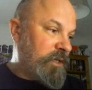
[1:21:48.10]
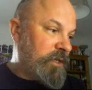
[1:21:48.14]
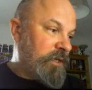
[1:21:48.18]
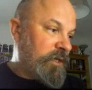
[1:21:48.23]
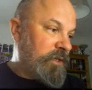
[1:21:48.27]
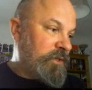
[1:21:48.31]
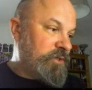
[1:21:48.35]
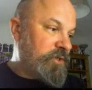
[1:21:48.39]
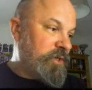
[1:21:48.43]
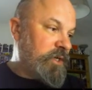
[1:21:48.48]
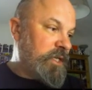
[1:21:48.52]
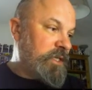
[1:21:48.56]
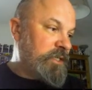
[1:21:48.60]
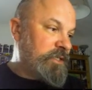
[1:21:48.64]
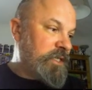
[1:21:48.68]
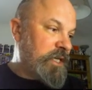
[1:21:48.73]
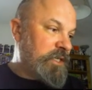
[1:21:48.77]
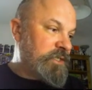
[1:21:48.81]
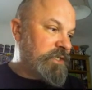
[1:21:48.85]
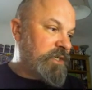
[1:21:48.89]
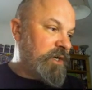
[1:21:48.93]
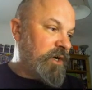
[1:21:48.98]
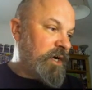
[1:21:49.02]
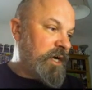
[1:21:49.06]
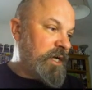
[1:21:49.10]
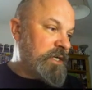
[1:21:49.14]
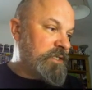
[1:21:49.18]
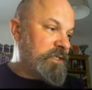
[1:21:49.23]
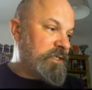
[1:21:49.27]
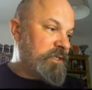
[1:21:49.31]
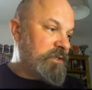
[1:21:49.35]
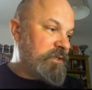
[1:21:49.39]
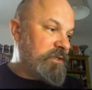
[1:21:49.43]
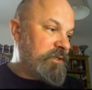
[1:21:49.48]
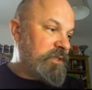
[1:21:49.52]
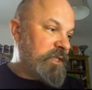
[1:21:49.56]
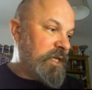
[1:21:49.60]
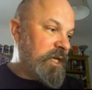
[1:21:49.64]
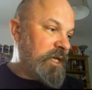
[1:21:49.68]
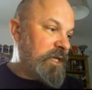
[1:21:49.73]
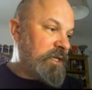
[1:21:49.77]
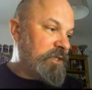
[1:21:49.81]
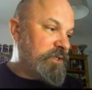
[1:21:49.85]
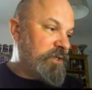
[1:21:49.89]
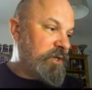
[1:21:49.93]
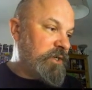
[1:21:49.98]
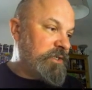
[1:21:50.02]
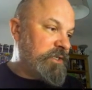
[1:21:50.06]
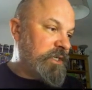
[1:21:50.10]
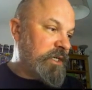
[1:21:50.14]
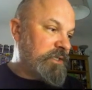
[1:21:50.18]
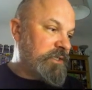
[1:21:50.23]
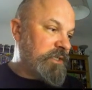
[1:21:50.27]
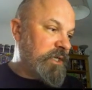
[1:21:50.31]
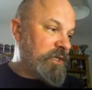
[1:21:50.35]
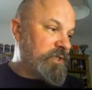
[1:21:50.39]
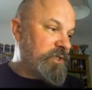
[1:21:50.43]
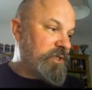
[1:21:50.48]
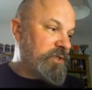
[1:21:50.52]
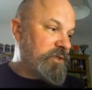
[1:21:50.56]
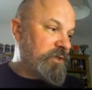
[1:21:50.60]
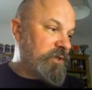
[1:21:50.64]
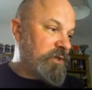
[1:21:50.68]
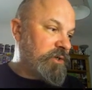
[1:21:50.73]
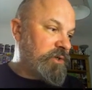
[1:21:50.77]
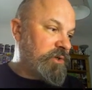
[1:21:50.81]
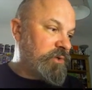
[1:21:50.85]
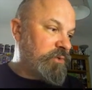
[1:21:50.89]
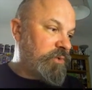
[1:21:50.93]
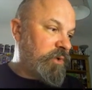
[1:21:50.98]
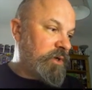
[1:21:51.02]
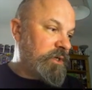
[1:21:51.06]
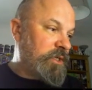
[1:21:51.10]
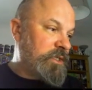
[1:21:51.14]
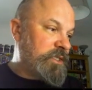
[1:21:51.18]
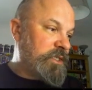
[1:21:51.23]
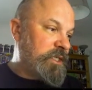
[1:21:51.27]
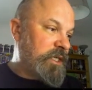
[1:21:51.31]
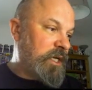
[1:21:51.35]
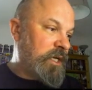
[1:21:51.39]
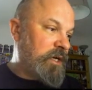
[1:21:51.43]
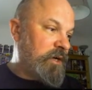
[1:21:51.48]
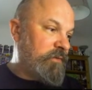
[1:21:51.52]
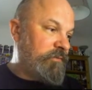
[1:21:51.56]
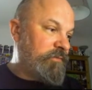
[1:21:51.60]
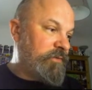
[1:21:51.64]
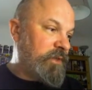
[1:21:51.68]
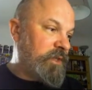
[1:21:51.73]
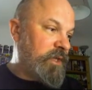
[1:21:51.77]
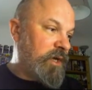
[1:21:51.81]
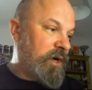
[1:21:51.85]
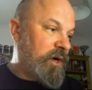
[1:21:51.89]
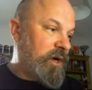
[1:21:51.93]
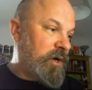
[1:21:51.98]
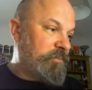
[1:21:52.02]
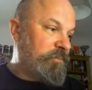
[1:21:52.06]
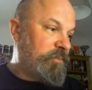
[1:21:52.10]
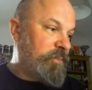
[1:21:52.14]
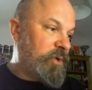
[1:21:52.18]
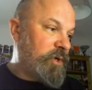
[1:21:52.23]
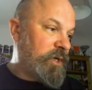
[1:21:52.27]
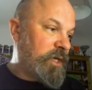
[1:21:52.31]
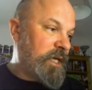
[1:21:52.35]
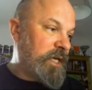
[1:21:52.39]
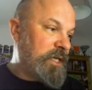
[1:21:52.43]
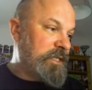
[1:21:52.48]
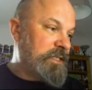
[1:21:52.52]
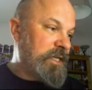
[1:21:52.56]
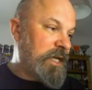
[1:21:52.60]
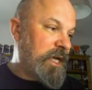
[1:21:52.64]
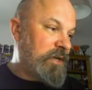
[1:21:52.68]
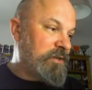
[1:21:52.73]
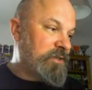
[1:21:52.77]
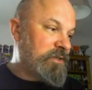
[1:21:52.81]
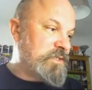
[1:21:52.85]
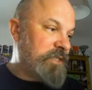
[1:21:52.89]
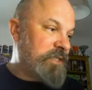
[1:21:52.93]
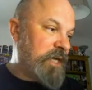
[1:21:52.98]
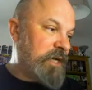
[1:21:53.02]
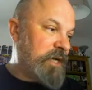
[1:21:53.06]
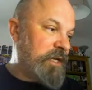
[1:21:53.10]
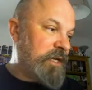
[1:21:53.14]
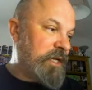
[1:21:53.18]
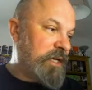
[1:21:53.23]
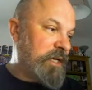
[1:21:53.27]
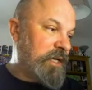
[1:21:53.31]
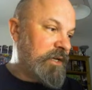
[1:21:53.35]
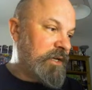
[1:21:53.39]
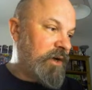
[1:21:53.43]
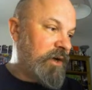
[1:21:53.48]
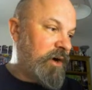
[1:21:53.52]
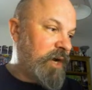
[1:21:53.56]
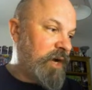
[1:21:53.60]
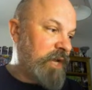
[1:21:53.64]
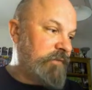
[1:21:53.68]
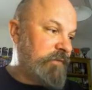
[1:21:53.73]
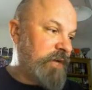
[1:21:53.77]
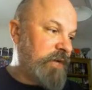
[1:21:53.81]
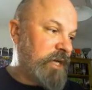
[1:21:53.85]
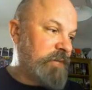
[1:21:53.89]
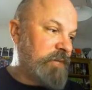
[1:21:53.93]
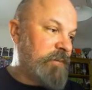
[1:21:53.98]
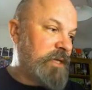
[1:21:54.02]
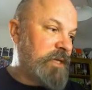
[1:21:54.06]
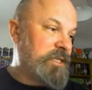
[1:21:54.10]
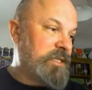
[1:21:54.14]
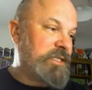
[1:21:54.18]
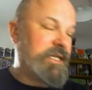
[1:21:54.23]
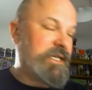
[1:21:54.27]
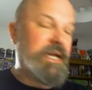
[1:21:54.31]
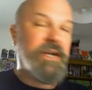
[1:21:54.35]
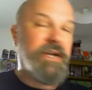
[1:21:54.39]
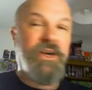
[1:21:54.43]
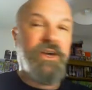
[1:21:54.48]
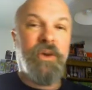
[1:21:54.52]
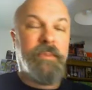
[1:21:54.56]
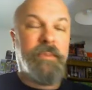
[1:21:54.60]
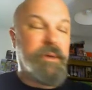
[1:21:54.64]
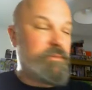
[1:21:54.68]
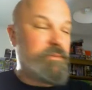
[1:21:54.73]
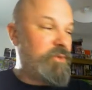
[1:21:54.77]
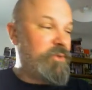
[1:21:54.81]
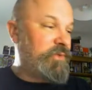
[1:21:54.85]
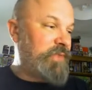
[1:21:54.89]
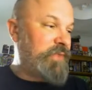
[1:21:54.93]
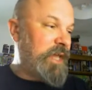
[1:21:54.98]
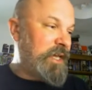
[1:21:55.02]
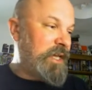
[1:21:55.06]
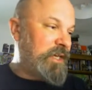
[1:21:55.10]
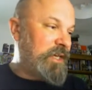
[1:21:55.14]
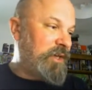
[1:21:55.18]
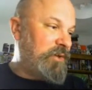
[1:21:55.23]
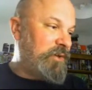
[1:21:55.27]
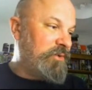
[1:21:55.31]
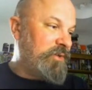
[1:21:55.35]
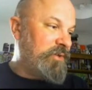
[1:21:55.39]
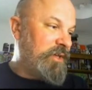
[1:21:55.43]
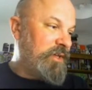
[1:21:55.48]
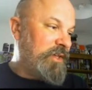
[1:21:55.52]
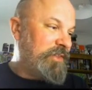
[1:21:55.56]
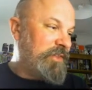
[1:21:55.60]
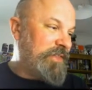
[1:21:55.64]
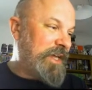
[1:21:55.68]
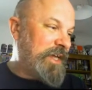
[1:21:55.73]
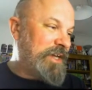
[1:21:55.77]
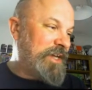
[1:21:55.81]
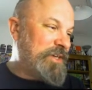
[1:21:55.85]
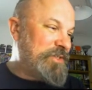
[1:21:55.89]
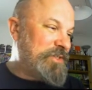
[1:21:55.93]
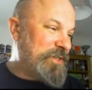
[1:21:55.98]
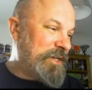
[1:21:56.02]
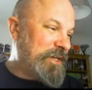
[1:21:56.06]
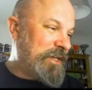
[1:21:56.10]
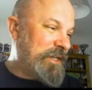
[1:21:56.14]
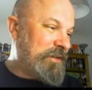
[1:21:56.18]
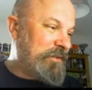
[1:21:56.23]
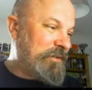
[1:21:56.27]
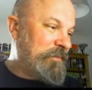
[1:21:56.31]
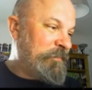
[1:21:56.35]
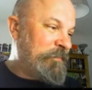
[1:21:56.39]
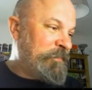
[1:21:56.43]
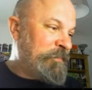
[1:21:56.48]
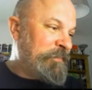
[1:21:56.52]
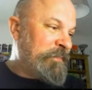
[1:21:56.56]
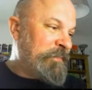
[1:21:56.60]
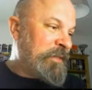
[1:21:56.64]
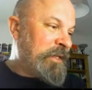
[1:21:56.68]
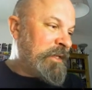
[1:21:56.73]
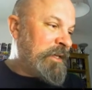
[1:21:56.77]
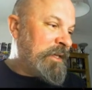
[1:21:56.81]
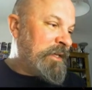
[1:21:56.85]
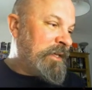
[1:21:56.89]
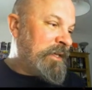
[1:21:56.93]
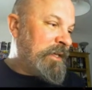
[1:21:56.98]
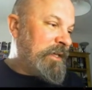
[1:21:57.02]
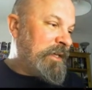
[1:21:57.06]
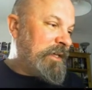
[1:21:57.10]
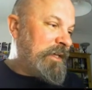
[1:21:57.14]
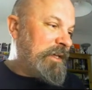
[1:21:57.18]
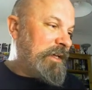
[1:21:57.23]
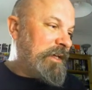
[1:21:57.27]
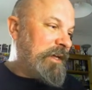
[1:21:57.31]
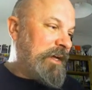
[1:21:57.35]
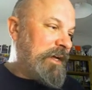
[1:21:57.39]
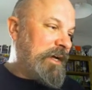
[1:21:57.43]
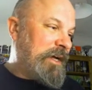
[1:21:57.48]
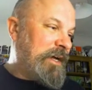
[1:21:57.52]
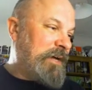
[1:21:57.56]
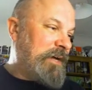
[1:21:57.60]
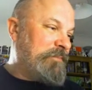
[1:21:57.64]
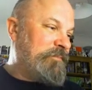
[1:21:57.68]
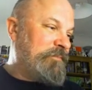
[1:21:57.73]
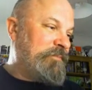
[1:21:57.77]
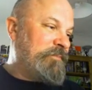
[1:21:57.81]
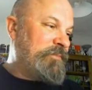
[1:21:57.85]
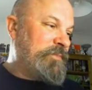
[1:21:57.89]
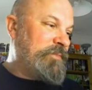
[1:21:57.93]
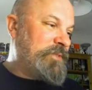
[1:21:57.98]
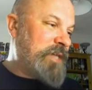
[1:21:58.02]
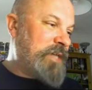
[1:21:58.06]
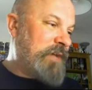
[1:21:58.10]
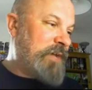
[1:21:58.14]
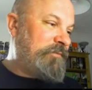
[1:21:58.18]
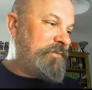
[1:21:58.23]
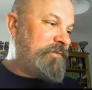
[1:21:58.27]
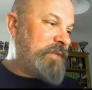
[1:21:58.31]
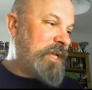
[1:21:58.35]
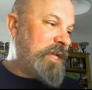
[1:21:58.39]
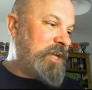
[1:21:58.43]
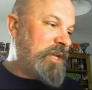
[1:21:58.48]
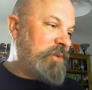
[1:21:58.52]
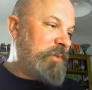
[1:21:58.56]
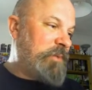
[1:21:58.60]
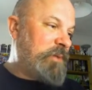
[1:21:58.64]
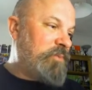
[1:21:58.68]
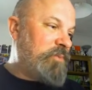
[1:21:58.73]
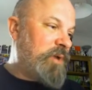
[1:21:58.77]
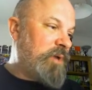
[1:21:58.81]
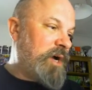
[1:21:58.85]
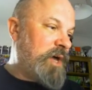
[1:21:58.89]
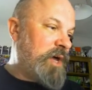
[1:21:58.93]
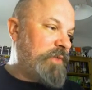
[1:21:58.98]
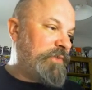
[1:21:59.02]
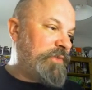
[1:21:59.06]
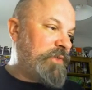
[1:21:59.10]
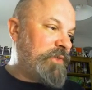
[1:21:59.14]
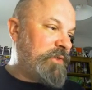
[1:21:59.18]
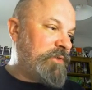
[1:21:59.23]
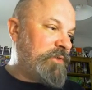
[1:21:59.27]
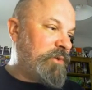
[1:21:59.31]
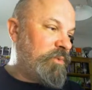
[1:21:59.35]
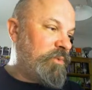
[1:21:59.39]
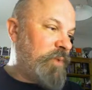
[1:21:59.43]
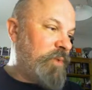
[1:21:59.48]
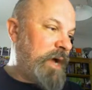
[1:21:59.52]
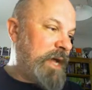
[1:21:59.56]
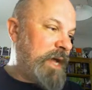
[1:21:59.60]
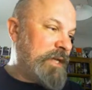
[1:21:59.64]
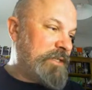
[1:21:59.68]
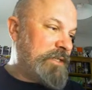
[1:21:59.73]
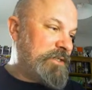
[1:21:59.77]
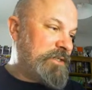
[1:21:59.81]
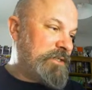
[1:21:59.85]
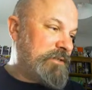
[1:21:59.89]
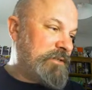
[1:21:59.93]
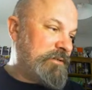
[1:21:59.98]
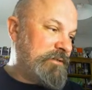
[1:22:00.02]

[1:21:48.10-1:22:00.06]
Julian says, guys, the 2d6 dungeon quality of the hard book is outstanding and highly recommended to get a copy. Well, thank you. Thank you, Julian. Um, Jeff, it'll be worth the wait.